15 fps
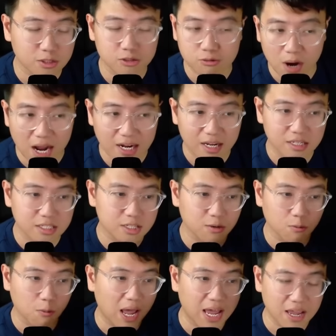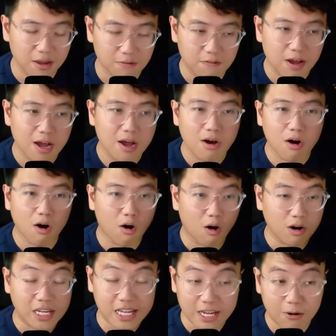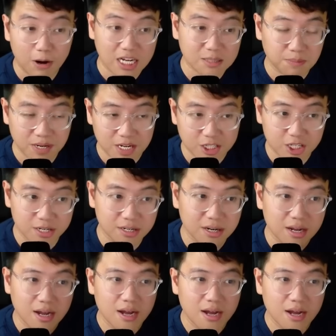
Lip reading: Dragons, Wave, or Guild Expedition,